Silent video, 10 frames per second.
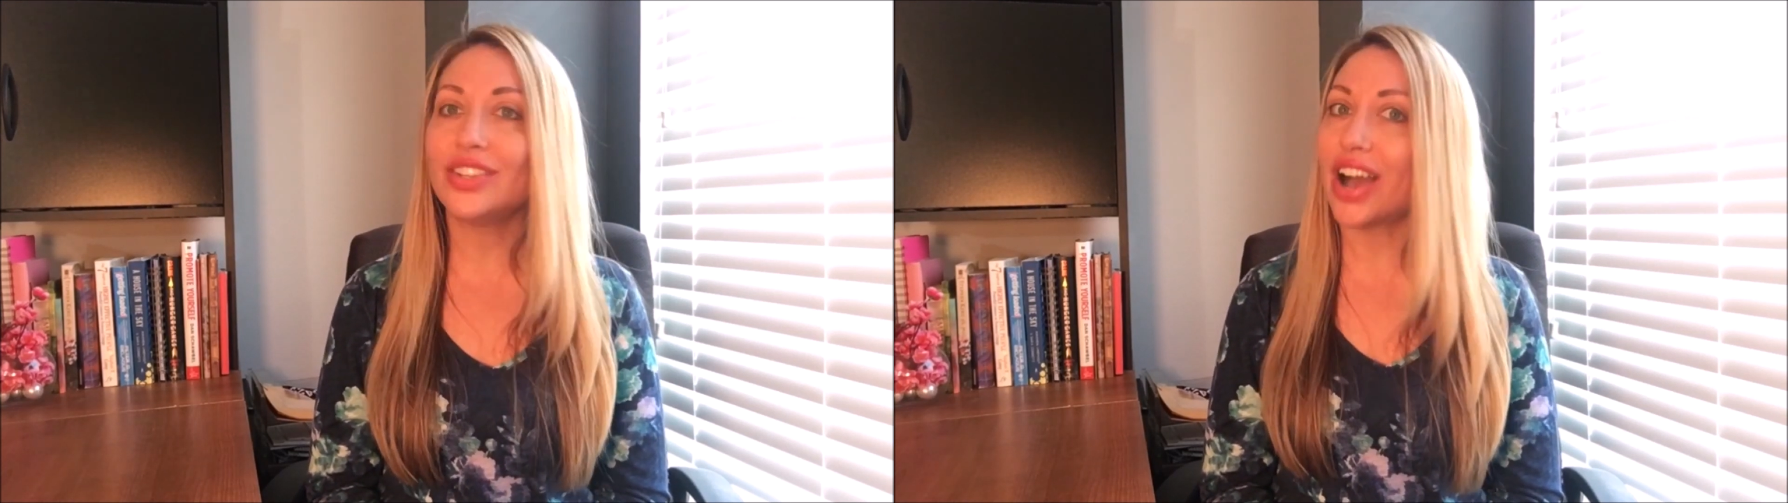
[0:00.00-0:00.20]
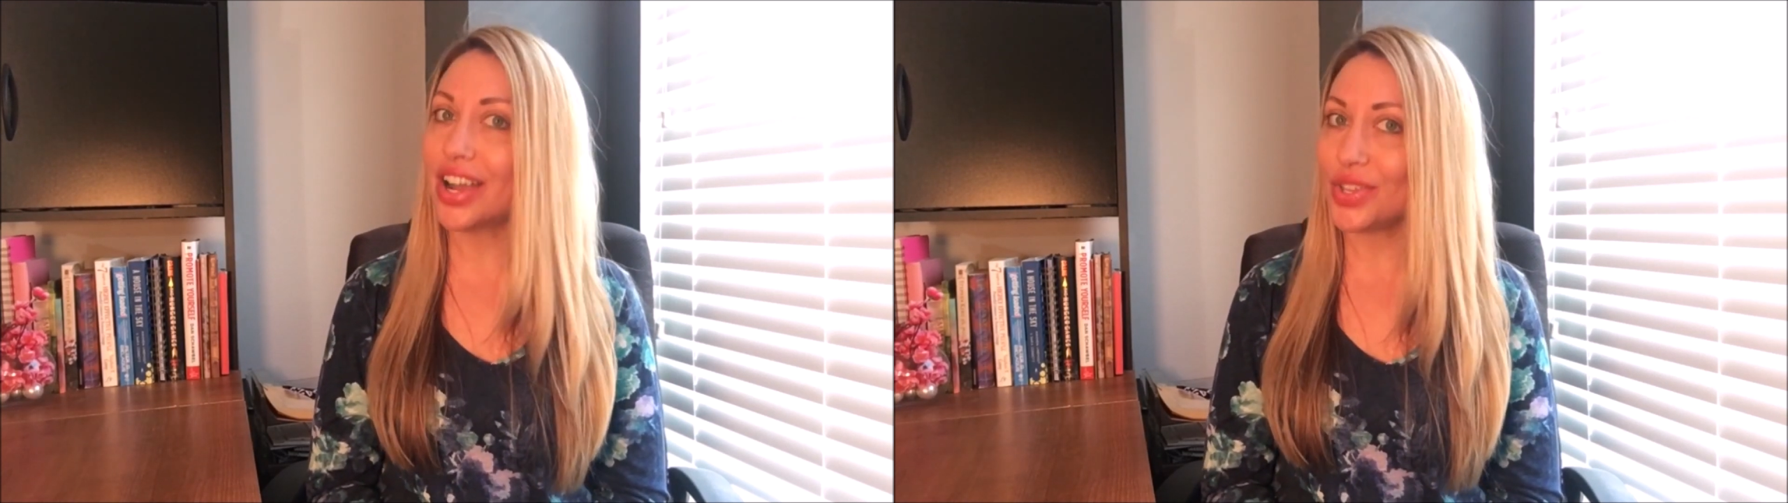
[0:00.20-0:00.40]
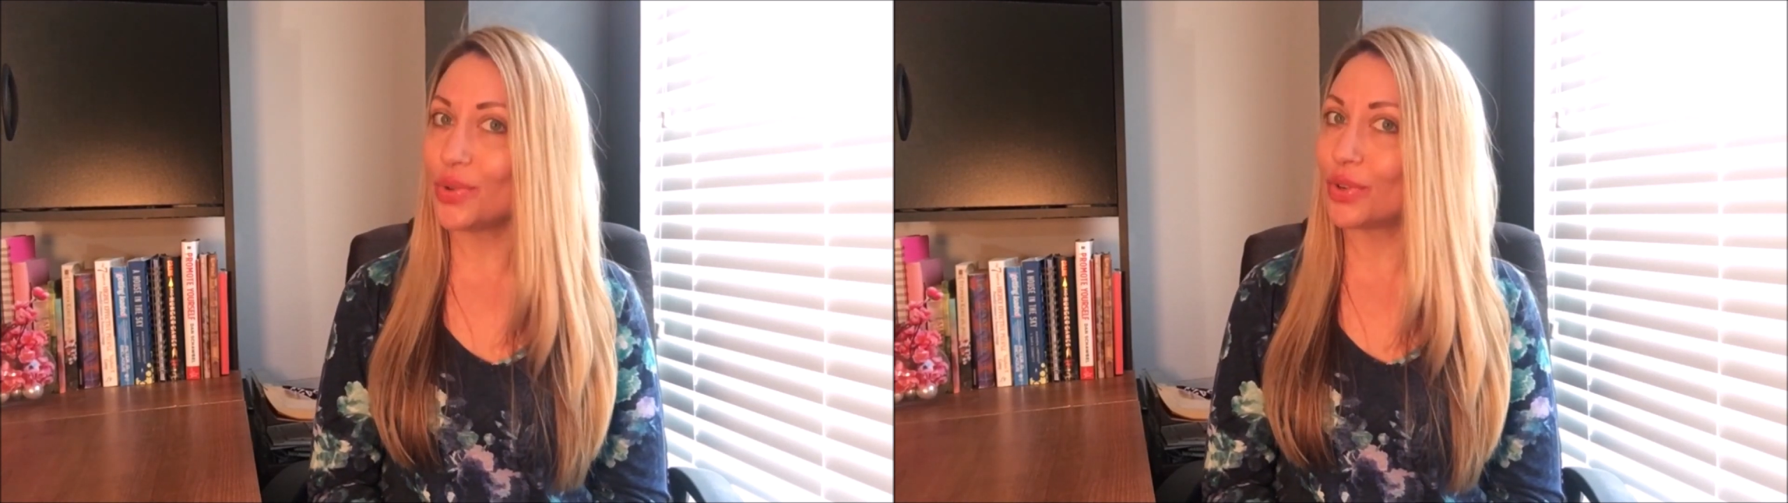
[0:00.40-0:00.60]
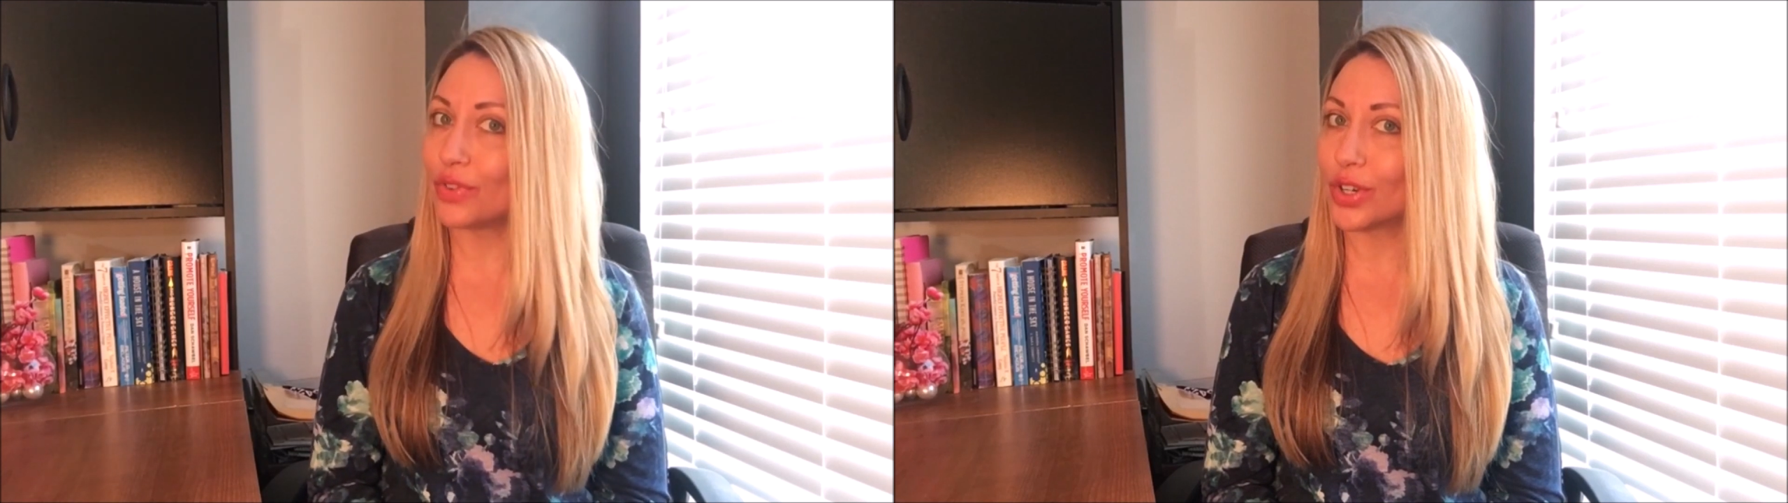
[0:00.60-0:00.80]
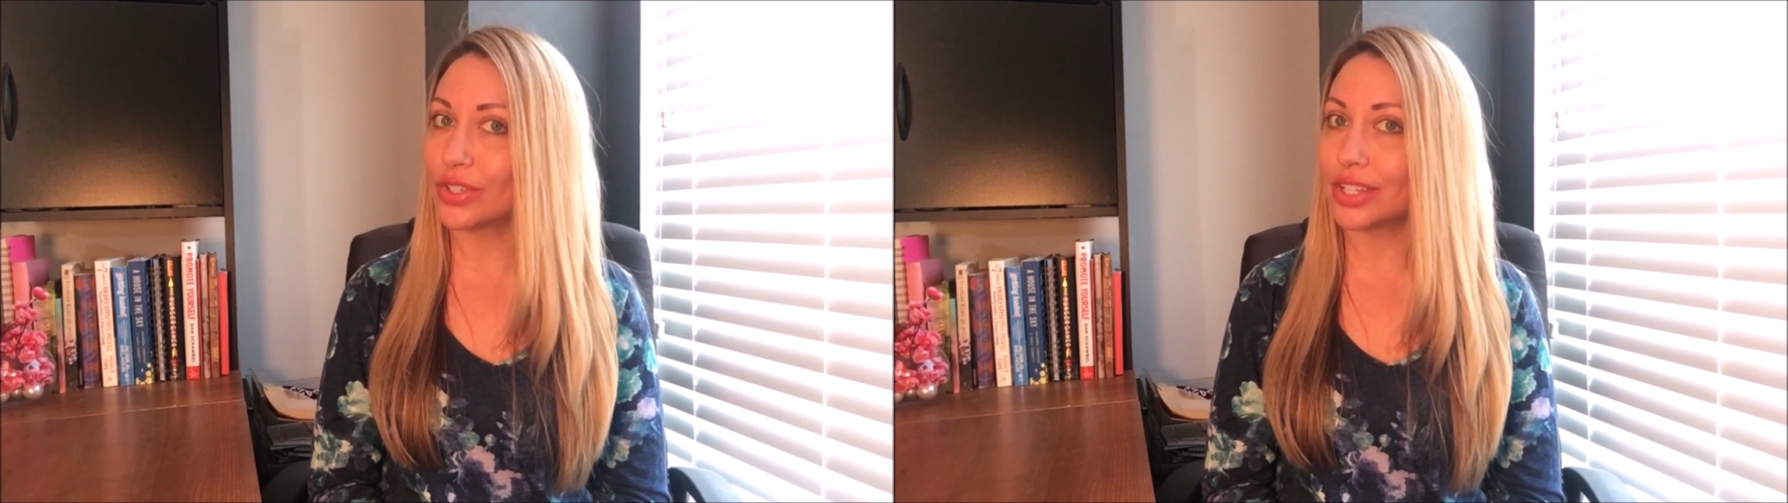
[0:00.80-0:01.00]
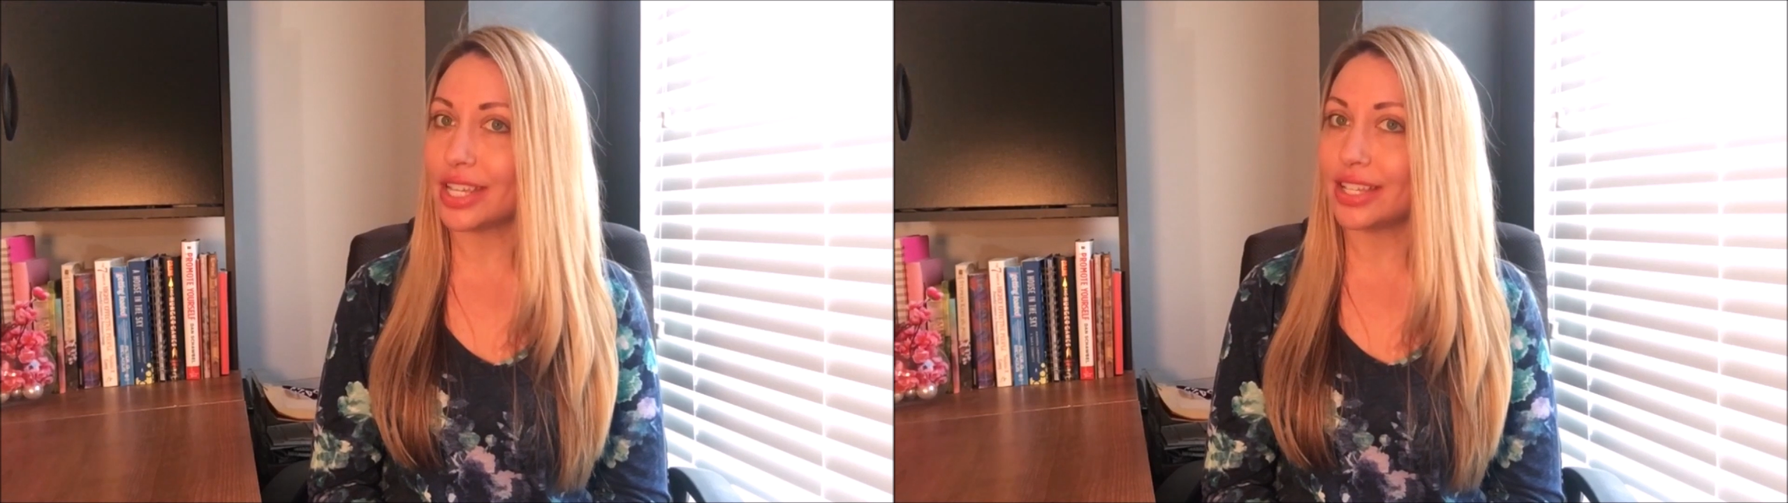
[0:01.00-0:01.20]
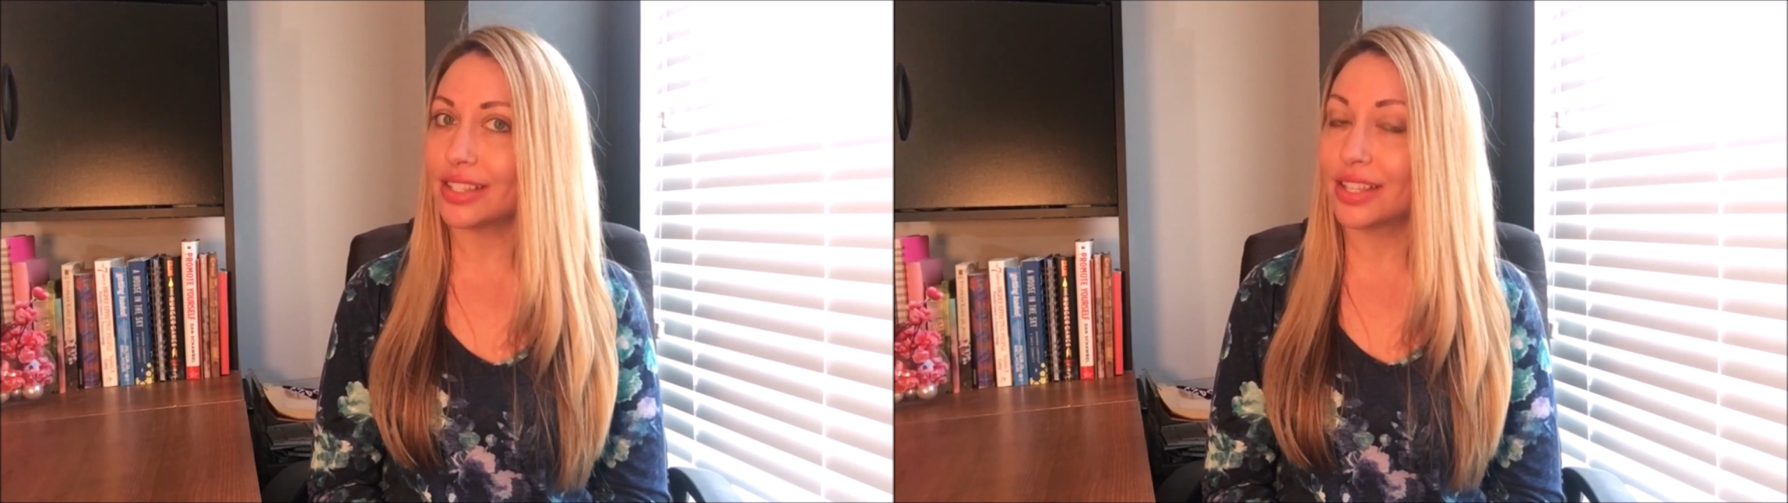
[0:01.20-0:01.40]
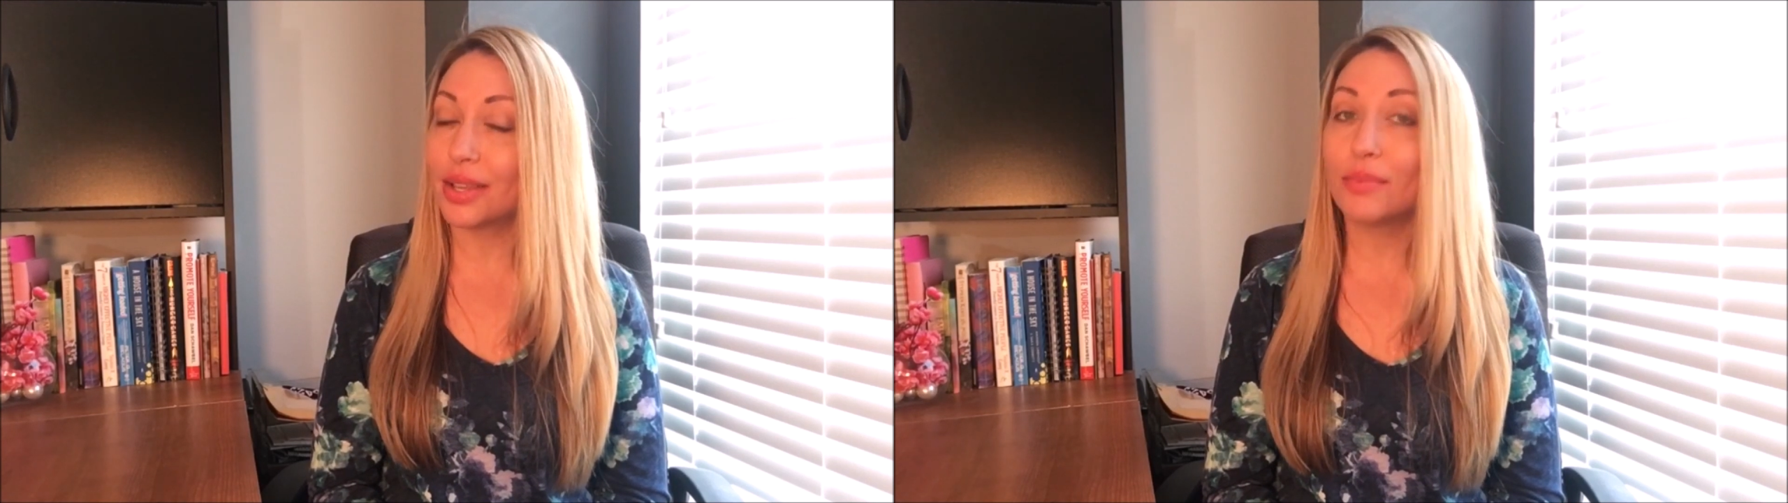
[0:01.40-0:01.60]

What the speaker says: or nonprofit has to do